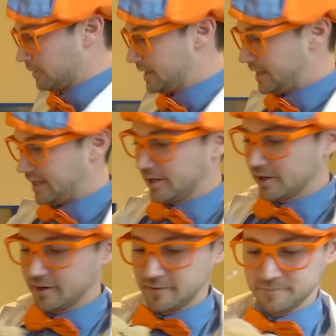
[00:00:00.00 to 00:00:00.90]
right
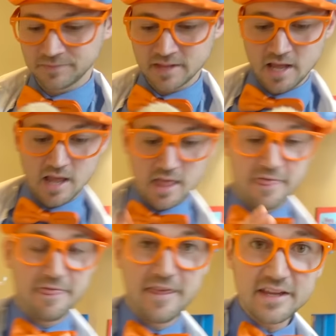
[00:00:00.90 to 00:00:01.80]
here.
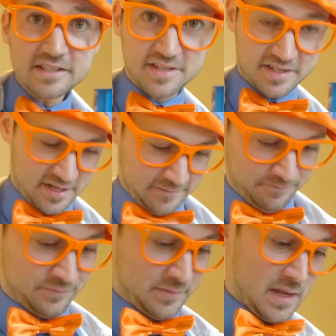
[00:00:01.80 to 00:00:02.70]
This
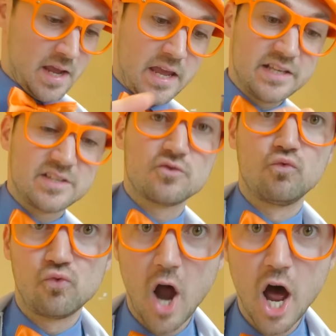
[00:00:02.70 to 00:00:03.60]
is
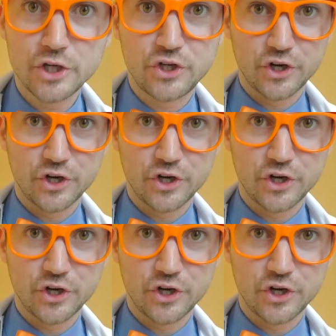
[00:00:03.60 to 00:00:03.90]
Roger.